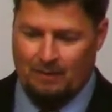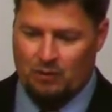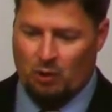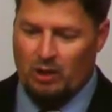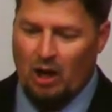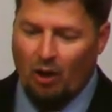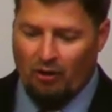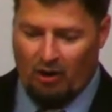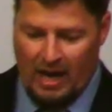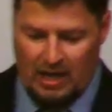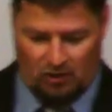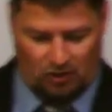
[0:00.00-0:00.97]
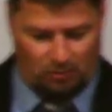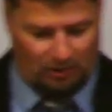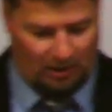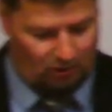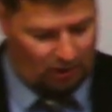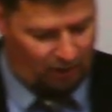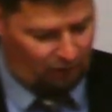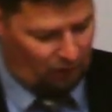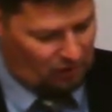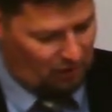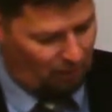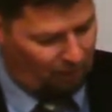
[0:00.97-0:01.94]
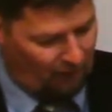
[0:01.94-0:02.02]
so we know they're angels, but then look at verse
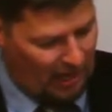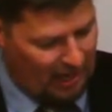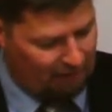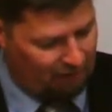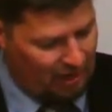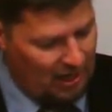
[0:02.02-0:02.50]
number five.